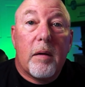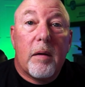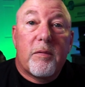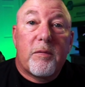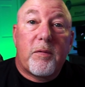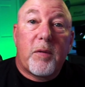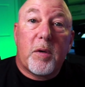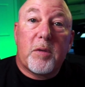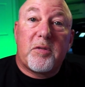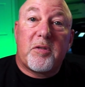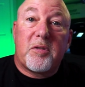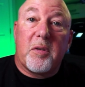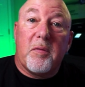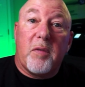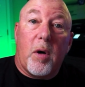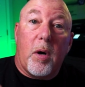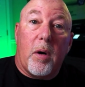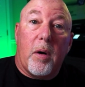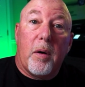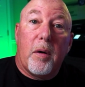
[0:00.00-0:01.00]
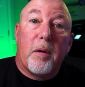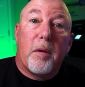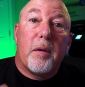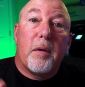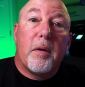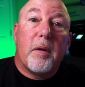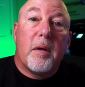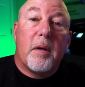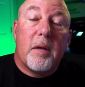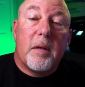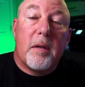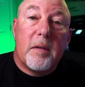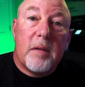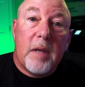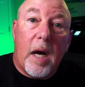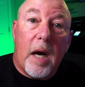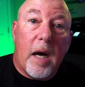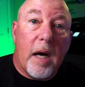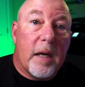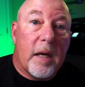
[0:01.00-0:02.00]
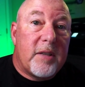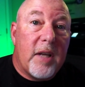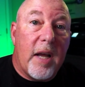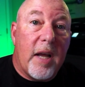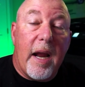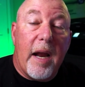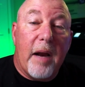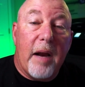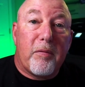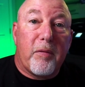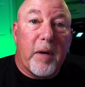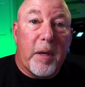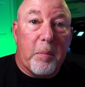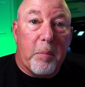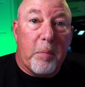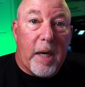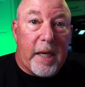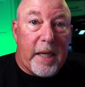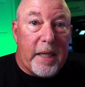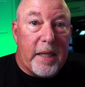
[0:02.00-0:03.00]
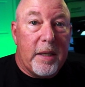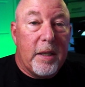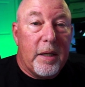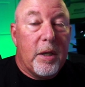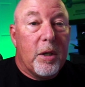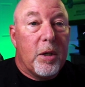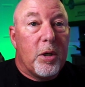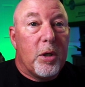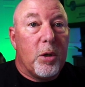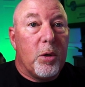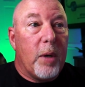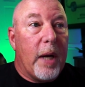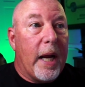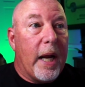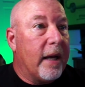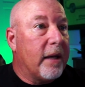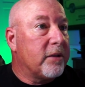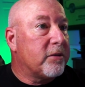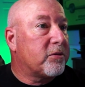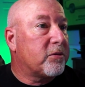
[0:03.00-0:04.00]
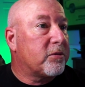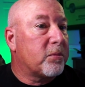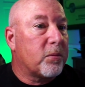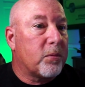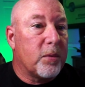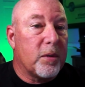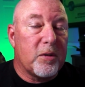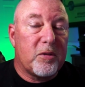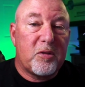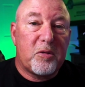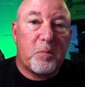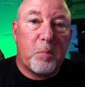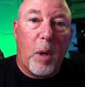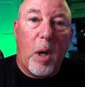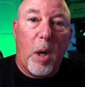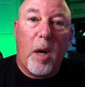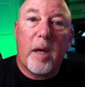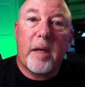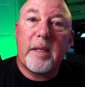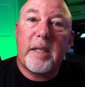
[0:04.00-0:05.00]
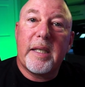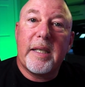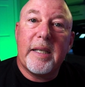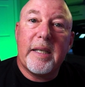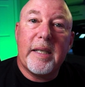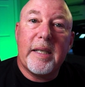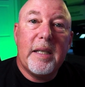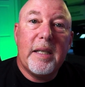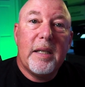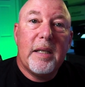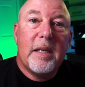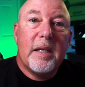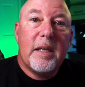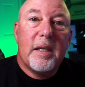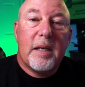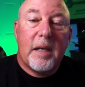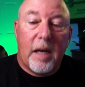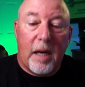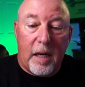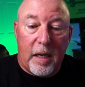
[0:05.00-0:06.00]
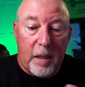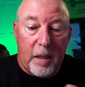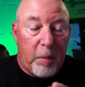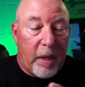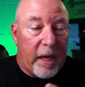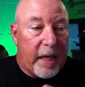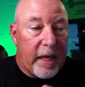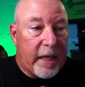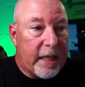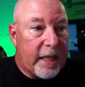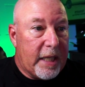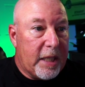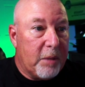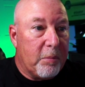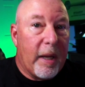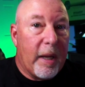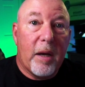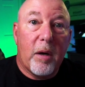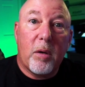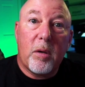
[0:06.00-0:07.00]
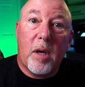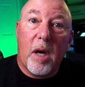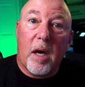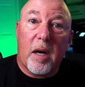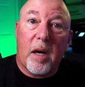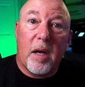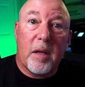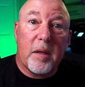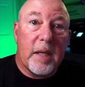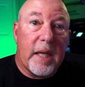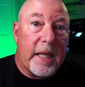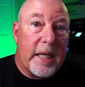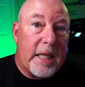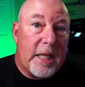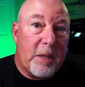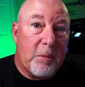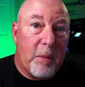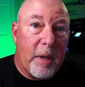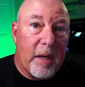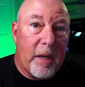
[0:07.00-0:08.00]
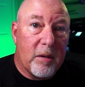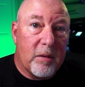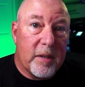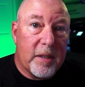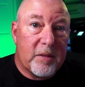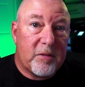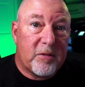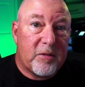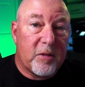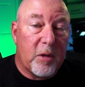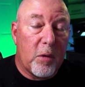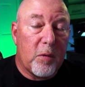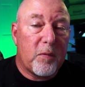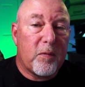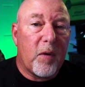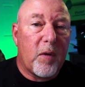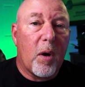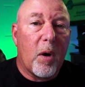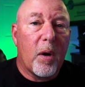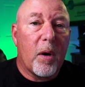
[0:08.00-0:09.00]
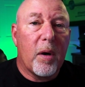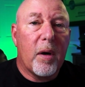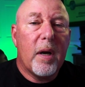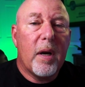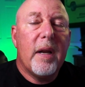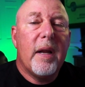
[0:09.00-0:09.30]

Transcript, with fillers: first of all, uh, to everybody who has responded uh, by email, got on the email list so far,